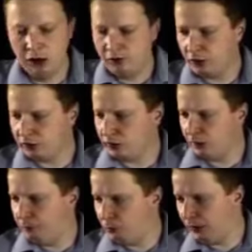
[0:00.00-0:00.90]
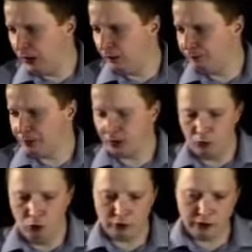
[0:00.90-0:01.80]
For example, now,
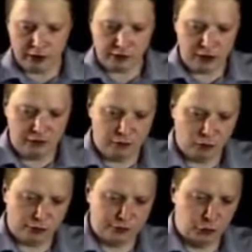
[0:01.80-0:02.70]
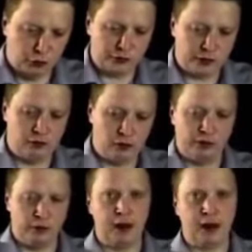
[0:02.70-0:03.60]
rook takes e4 is forced,
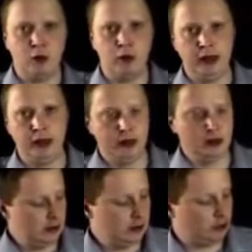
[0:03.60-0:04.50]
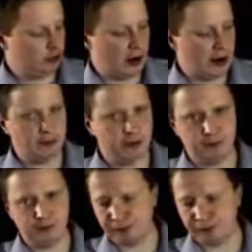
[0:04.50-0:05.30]
otherwise the black queen is trapped.